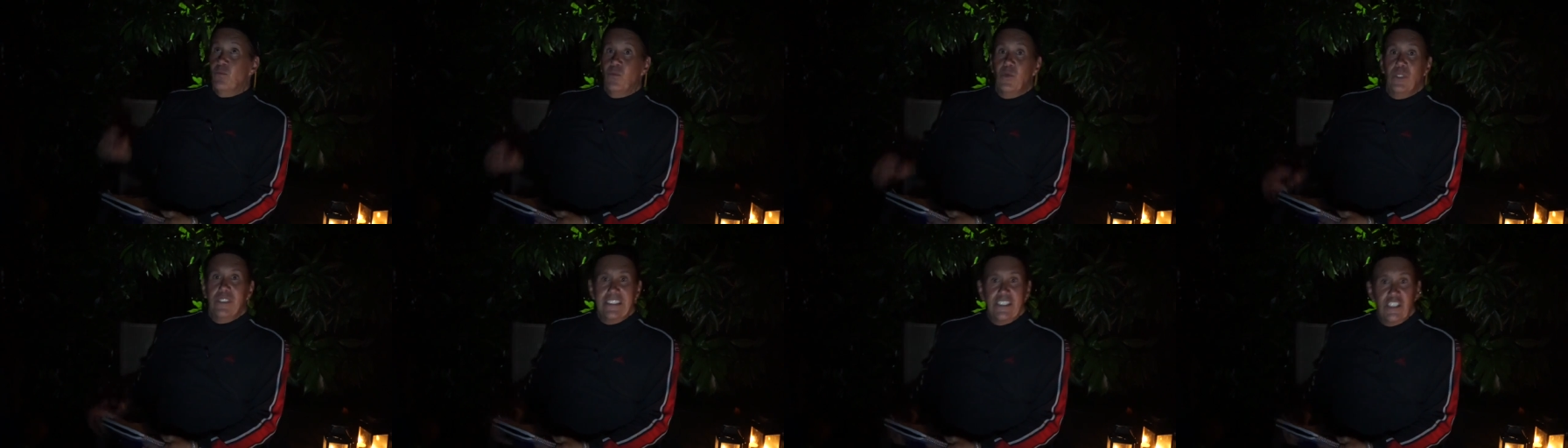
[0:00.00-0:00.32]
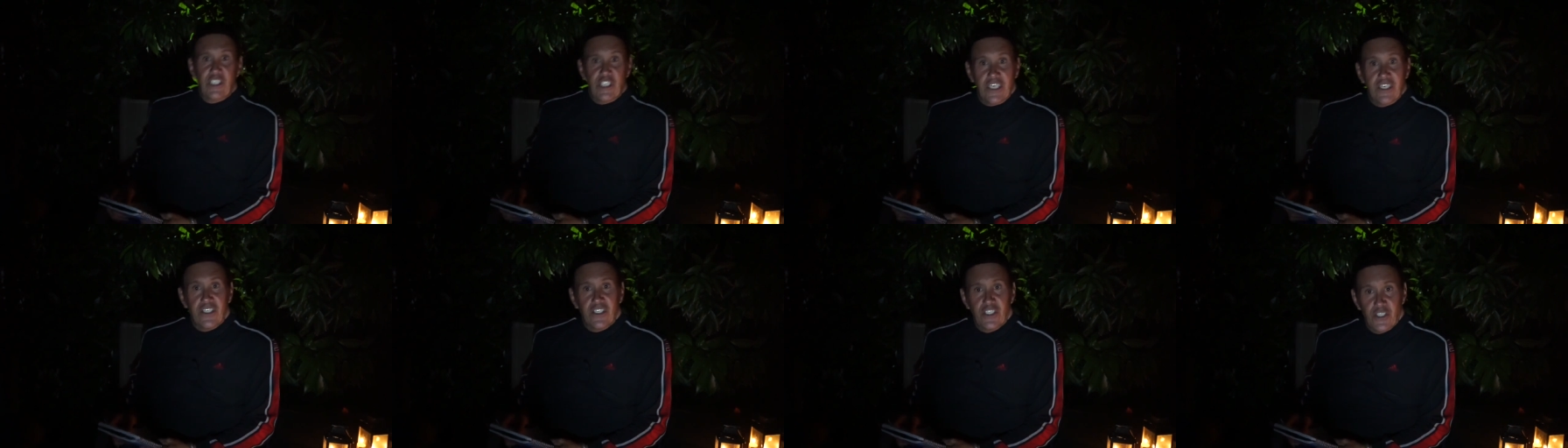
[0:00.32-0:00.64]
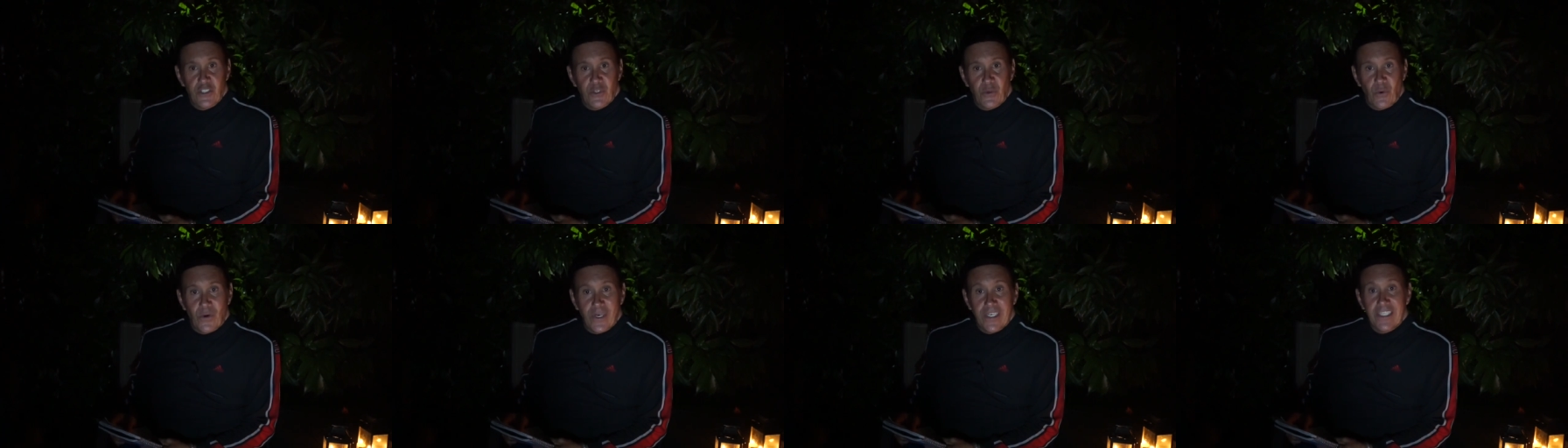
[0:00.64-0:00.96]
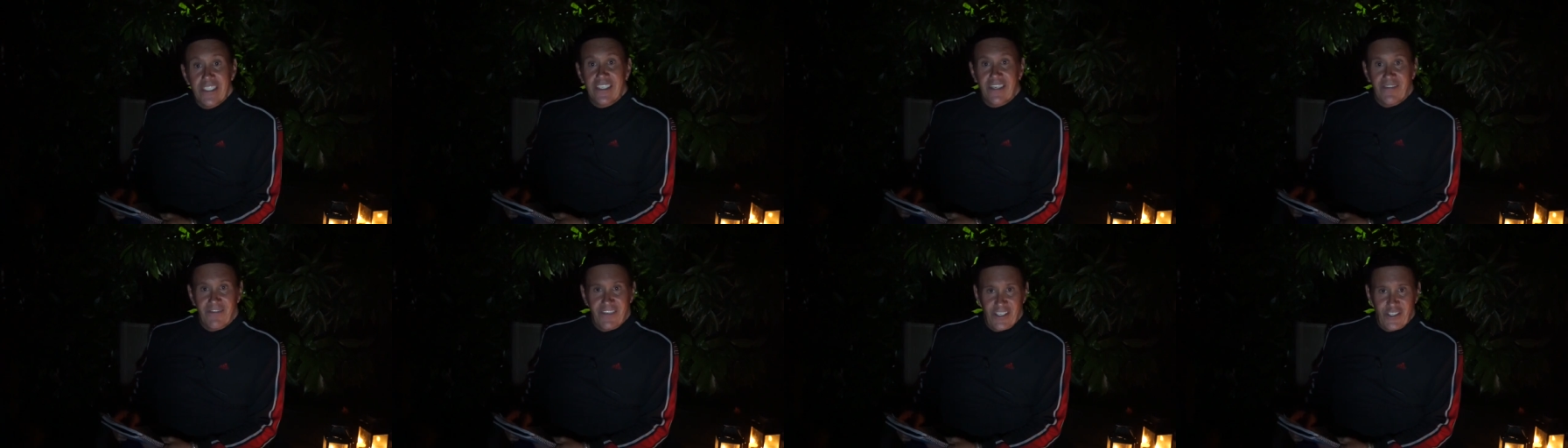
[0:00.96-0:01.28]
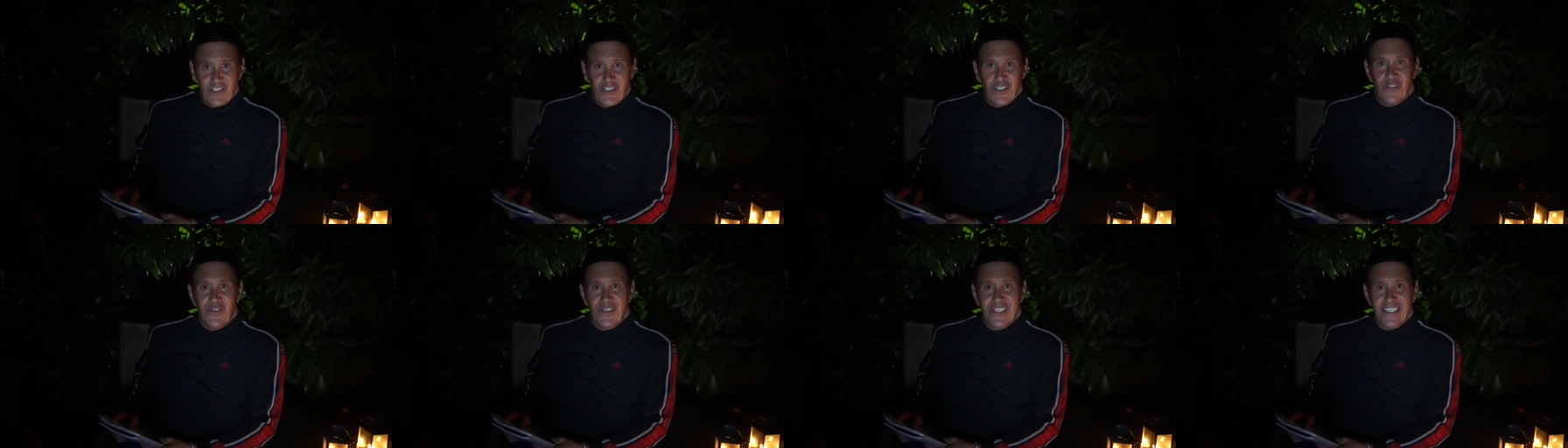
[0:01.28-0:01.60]
We'll share stories of the
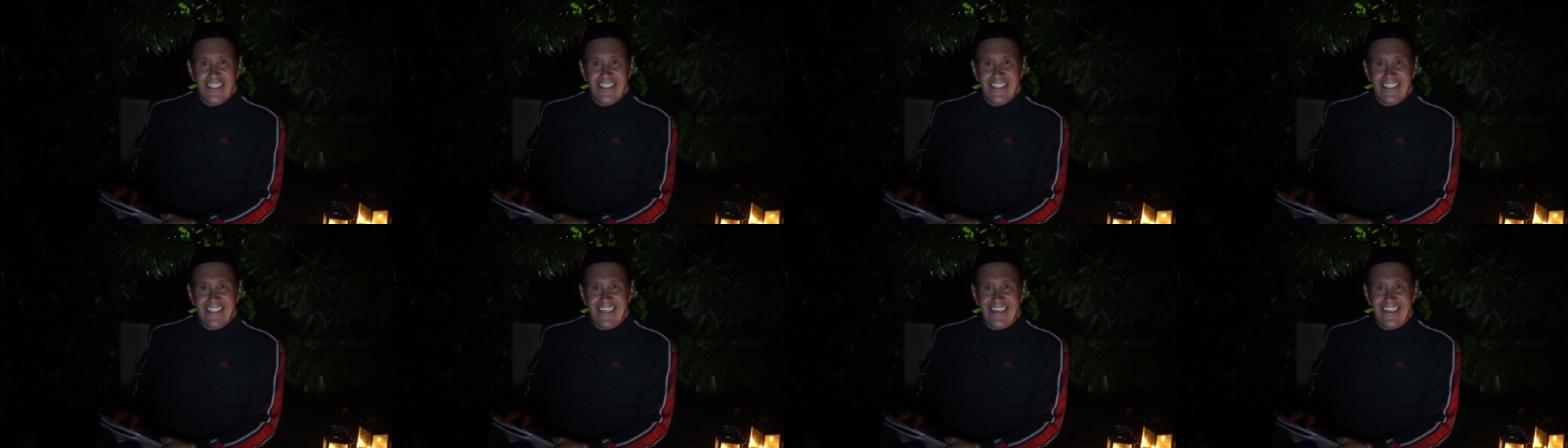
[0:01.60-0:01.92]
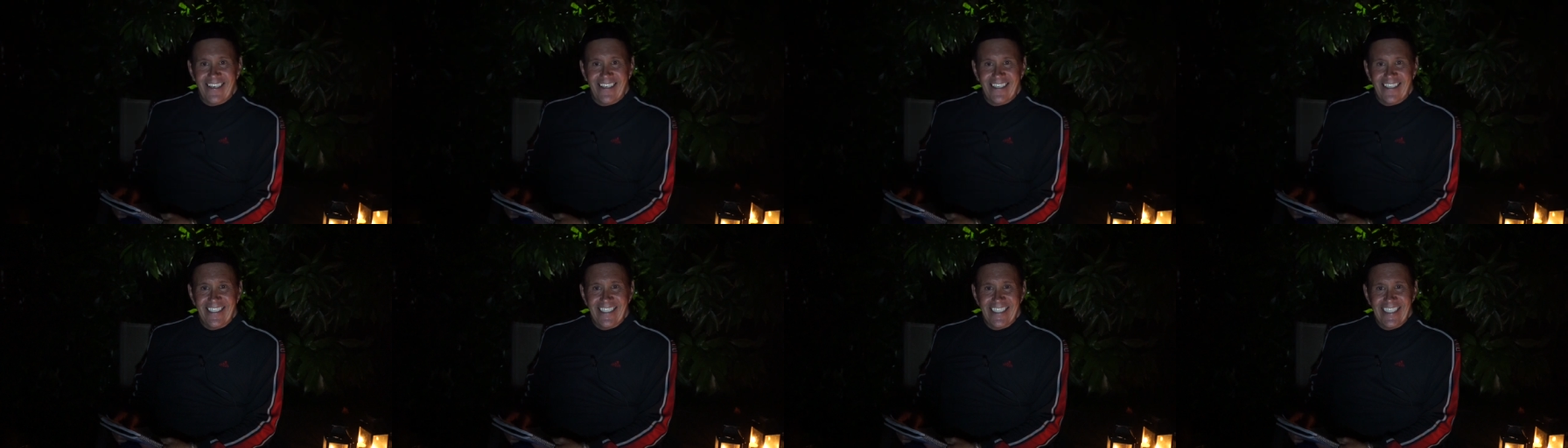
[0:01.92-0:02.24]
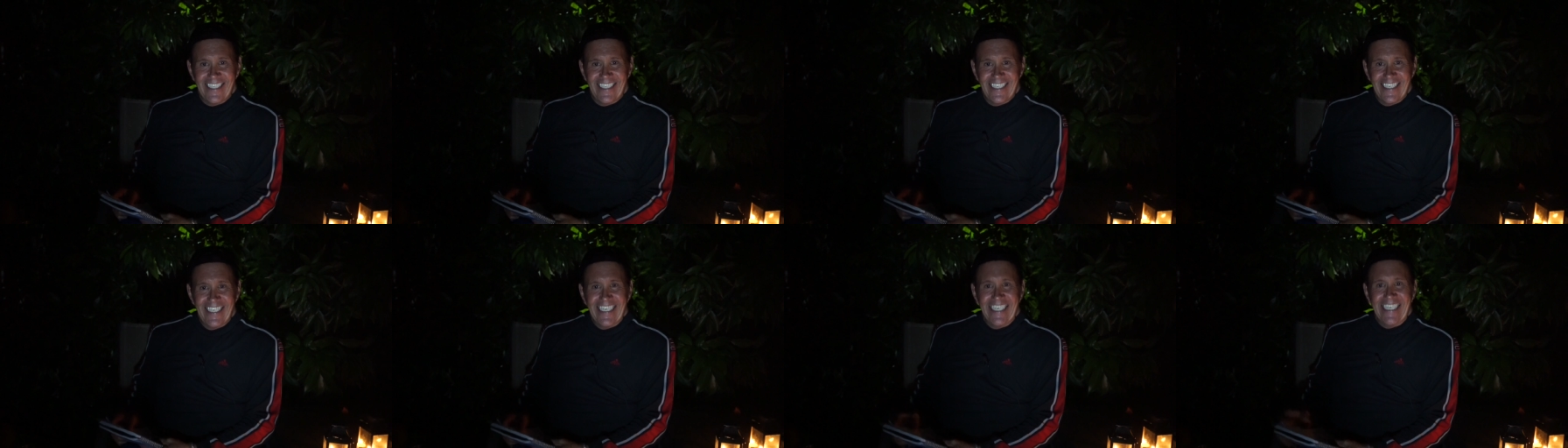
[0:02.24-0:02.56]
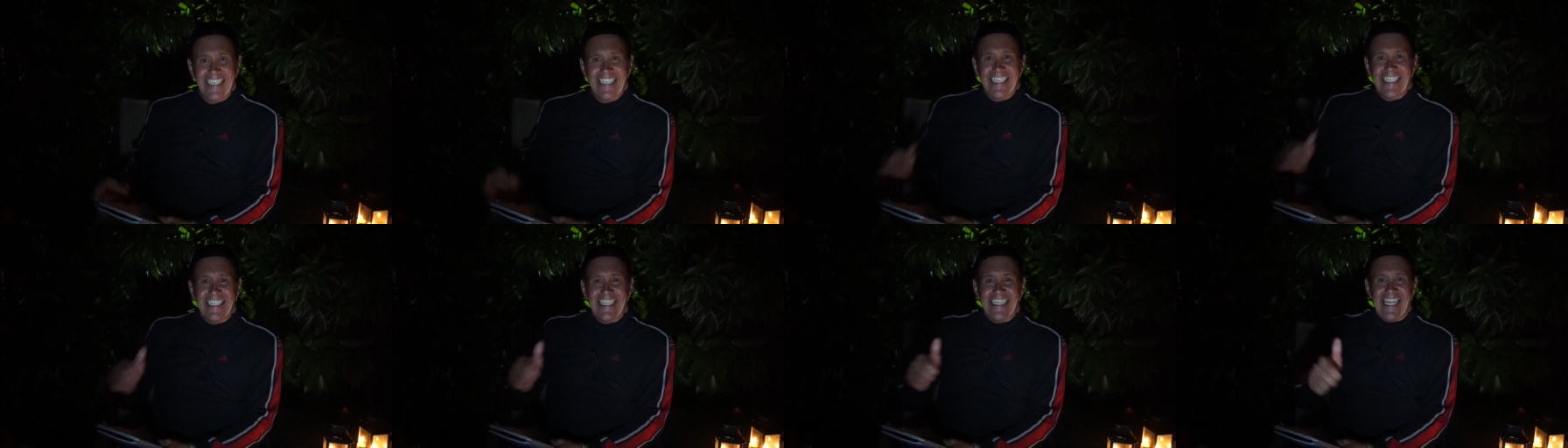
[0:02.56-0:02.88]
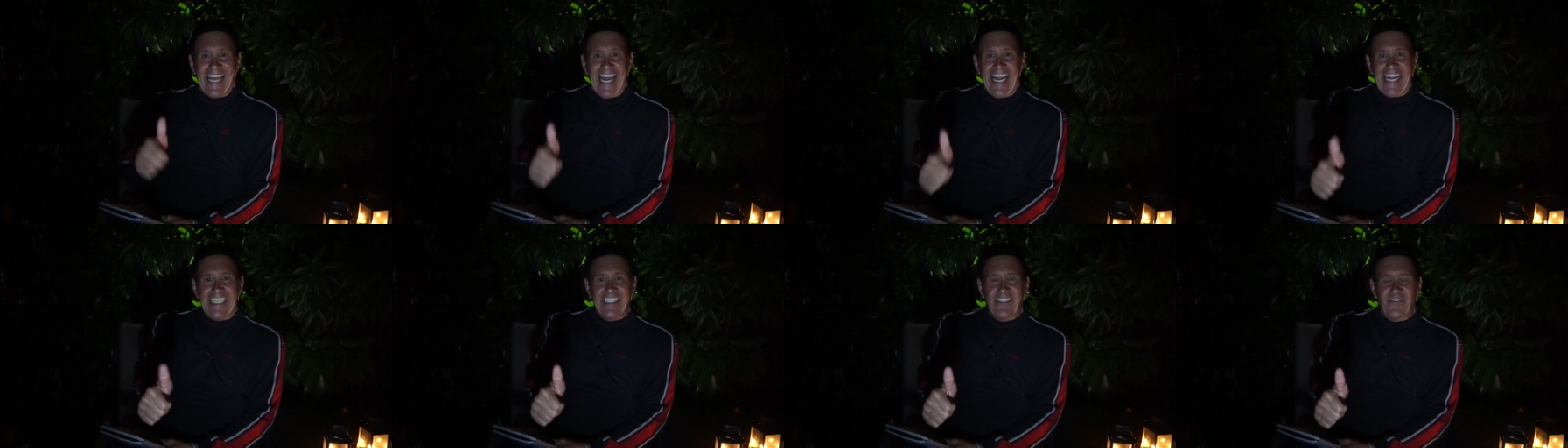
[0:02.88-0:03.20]
shooting stars.
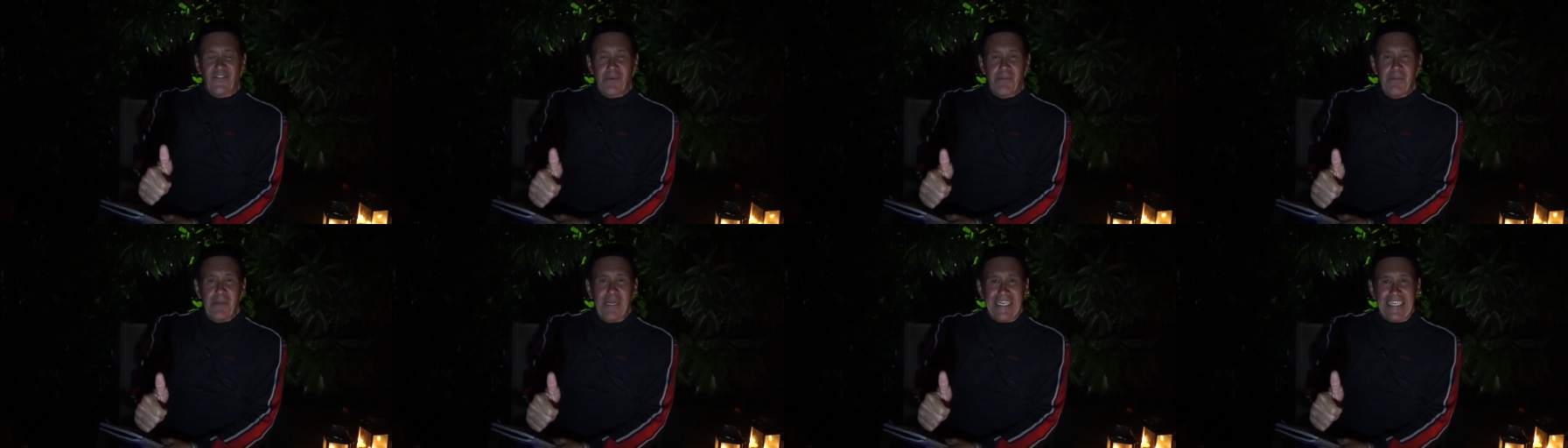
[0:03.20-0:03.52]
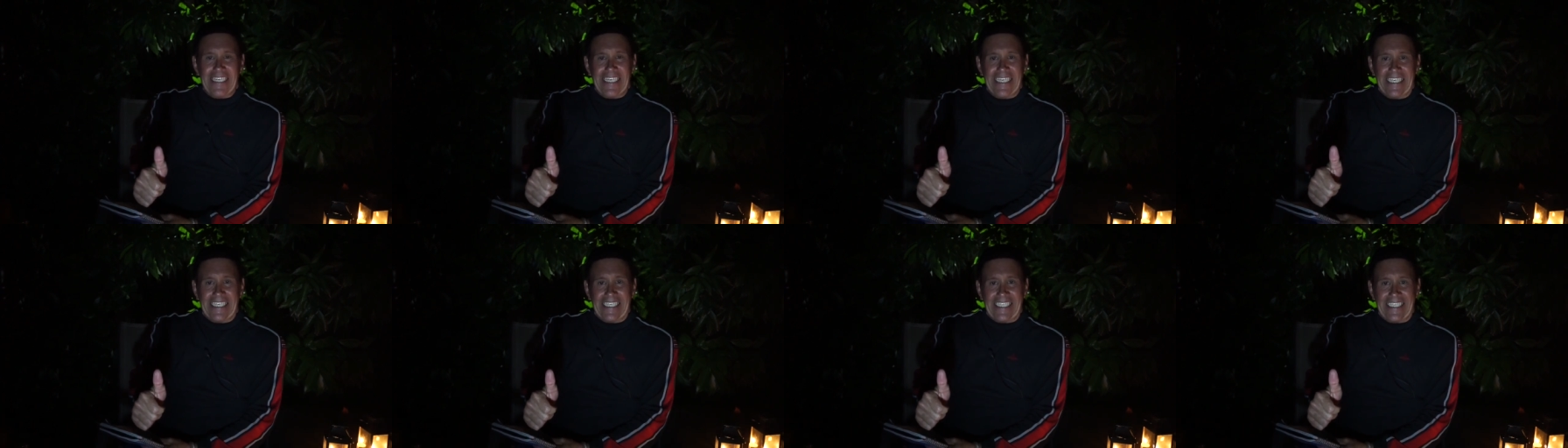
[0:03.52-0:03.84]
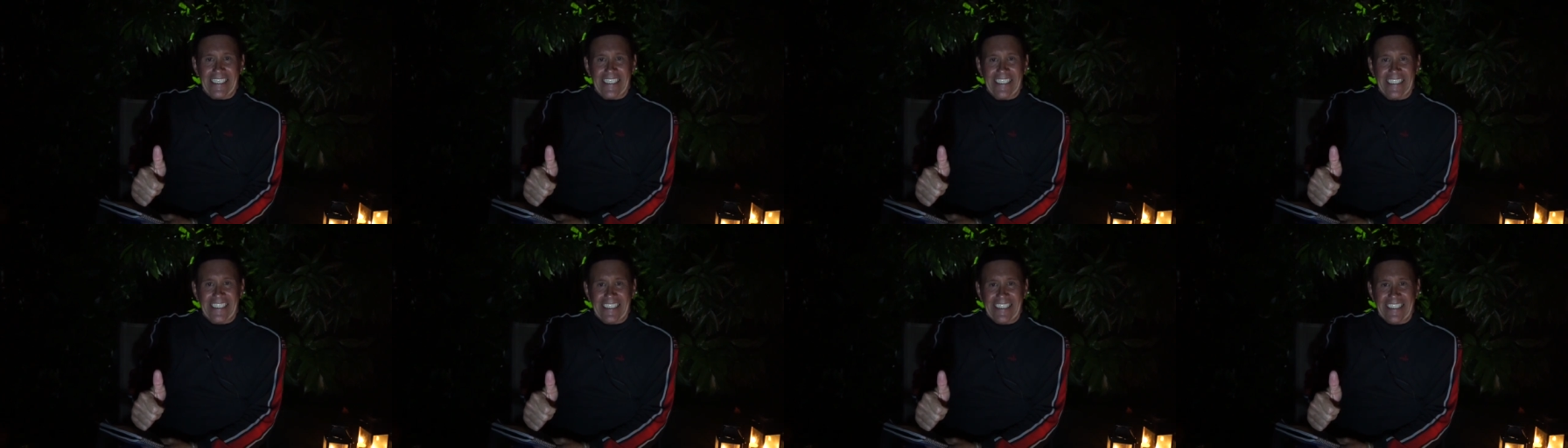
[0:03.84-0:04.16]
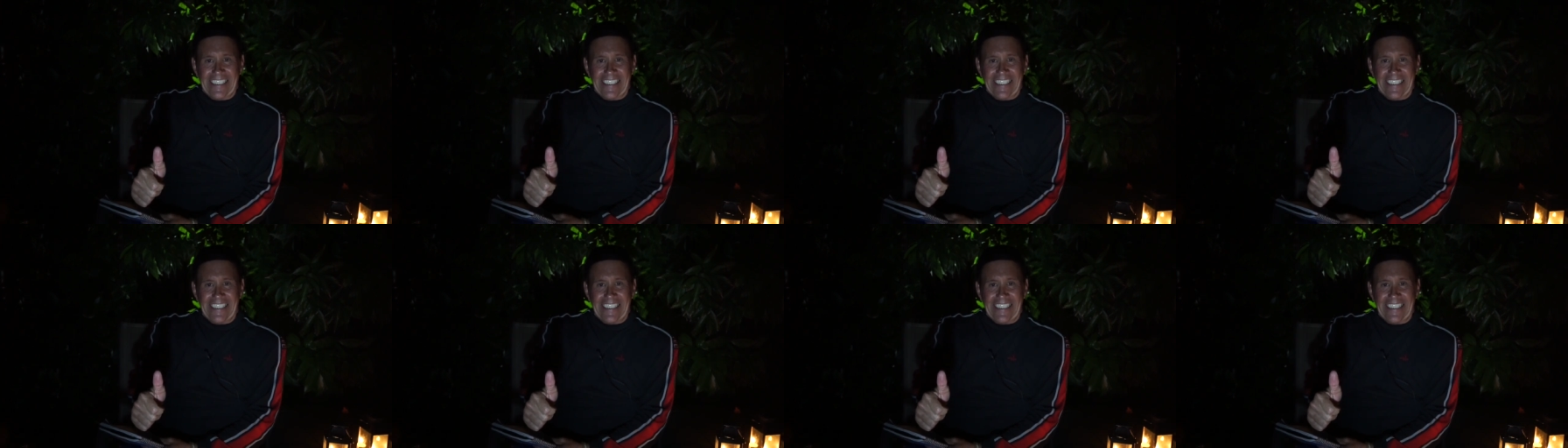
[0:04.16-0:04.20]
Thanks for being here.